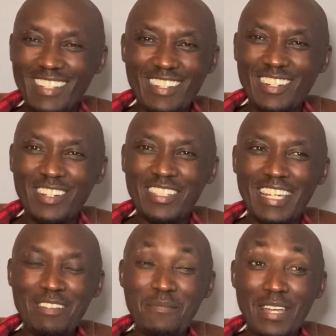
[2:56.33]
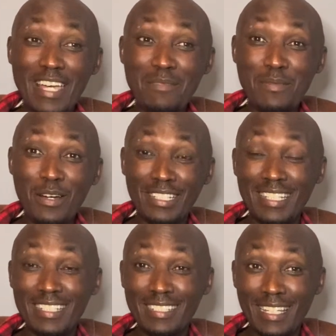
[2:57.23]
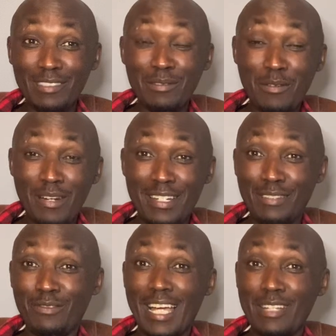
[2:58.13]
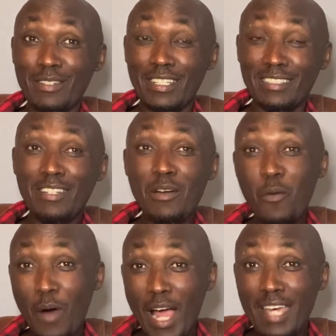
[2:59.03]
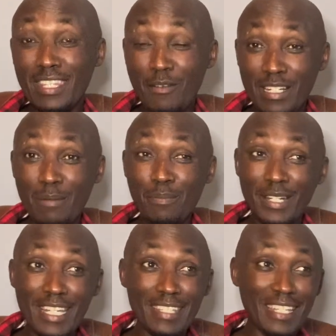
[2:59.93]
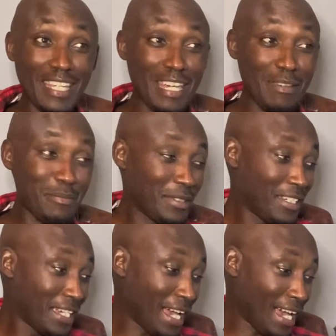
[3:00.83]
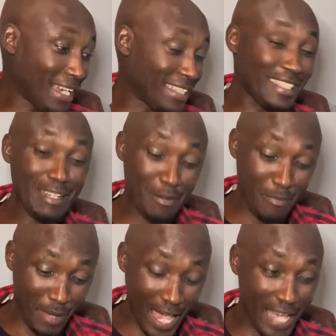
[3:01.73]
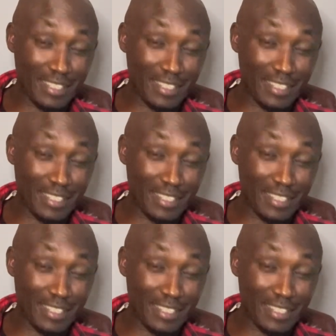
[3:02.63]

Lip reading: No, they're not bad boys. They need just to go and evaluate why they want to play the game. They are not bad.